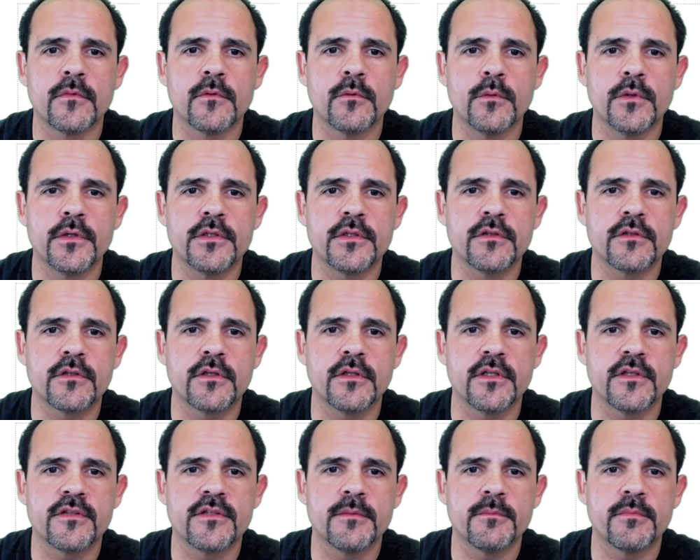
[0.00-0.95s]
which is
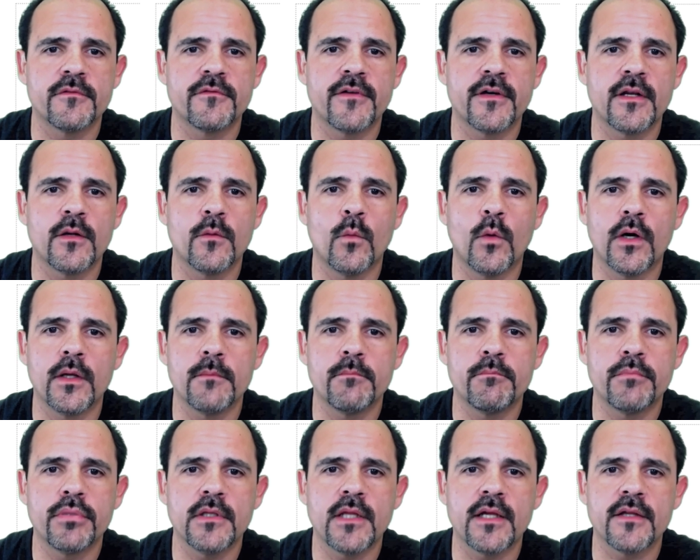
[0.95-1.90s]
going to simplify to 1
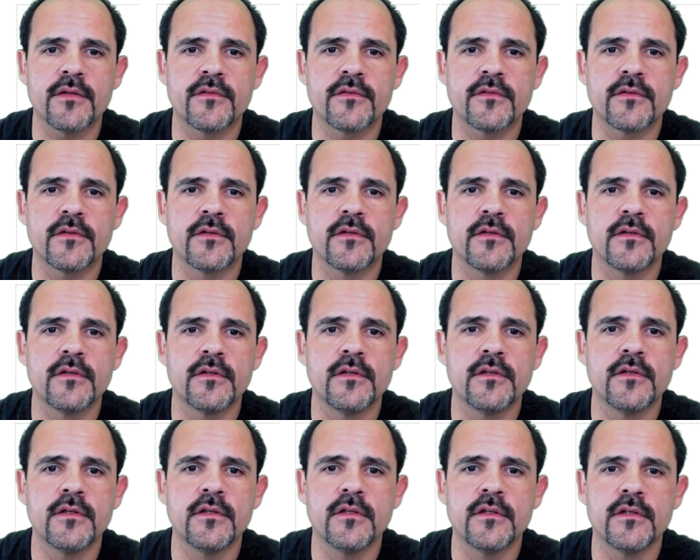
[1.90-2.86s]
plus
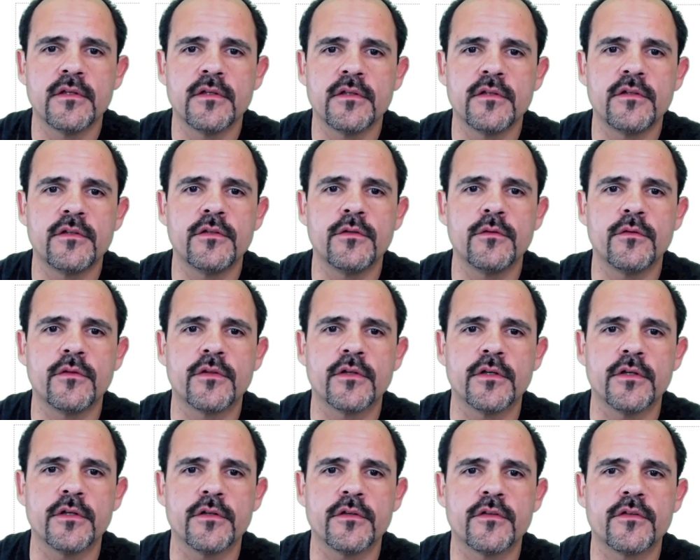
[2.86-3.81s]

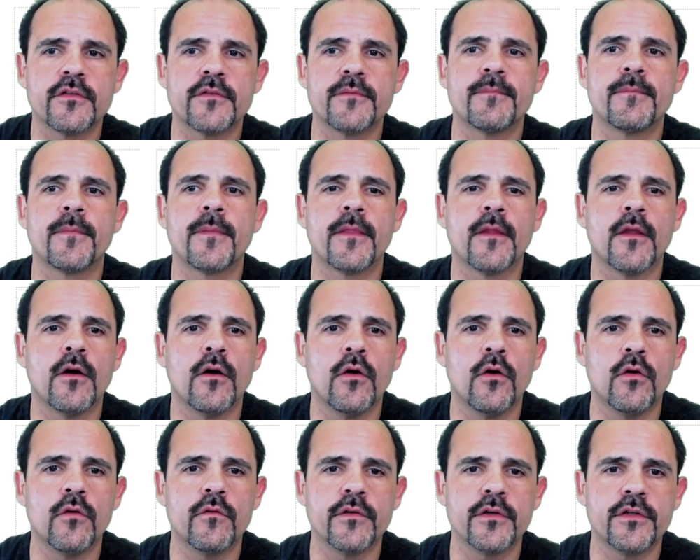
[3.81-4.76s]
2/3
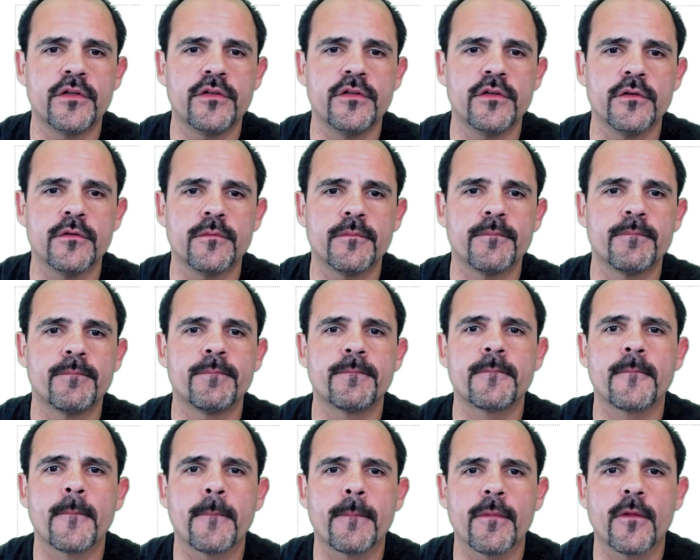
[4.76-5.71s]
over 2.
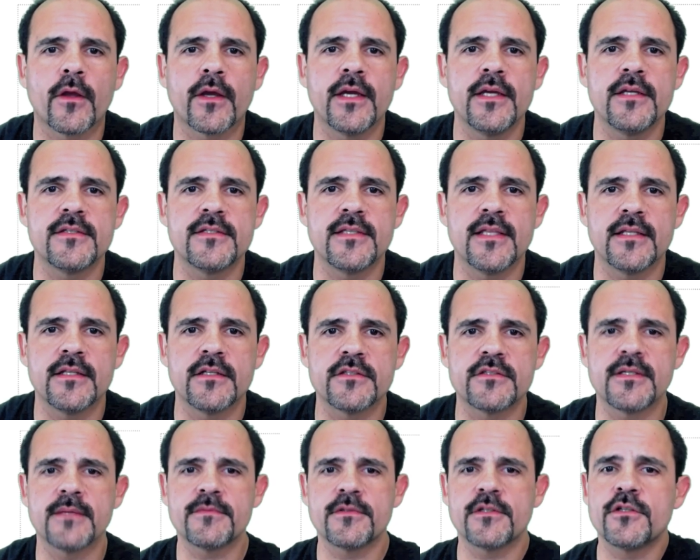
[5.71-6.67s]
Okay, you see that little
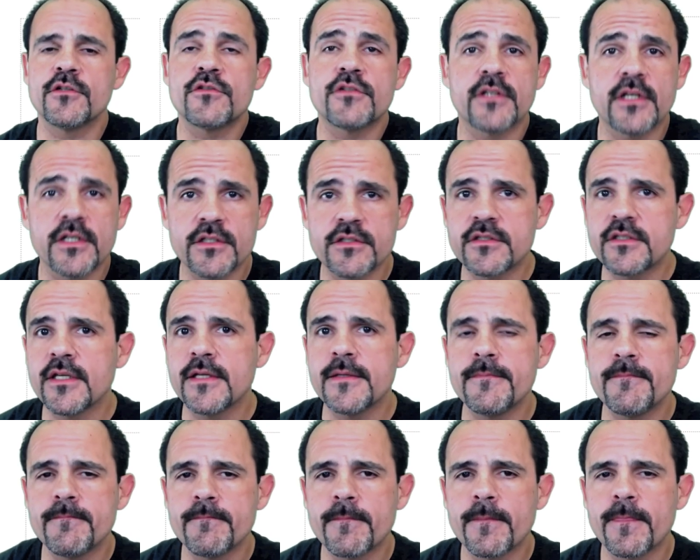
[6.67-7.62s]
substitution I just
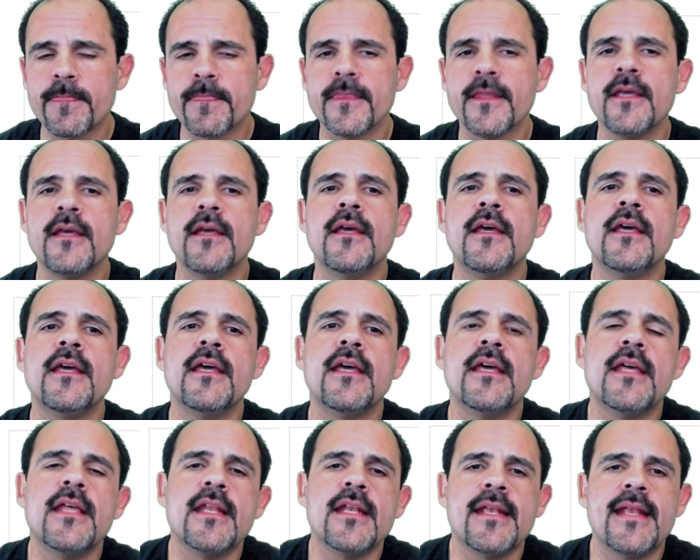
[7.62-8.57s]
did?
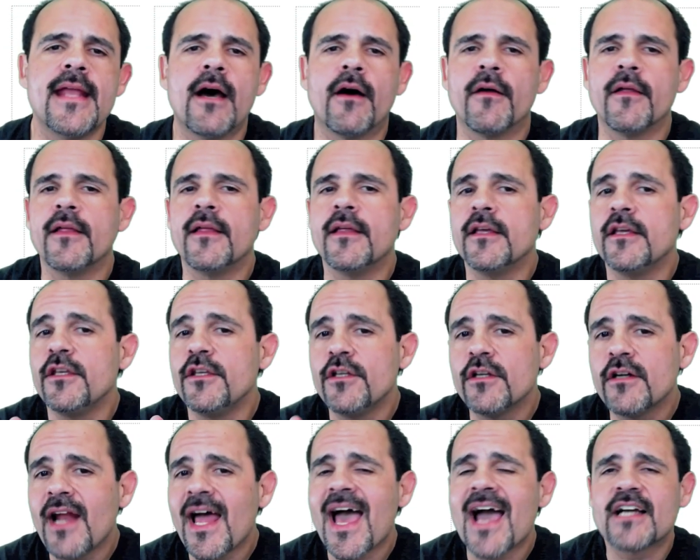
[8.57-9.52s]
Now,
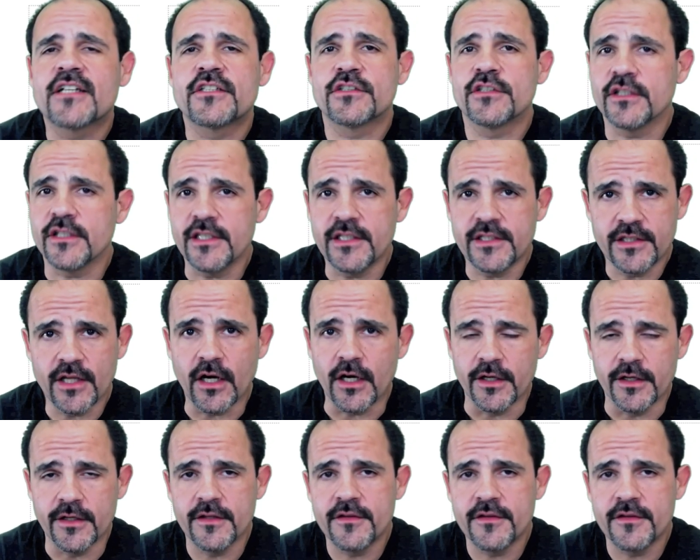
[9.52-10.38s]
you're actually done.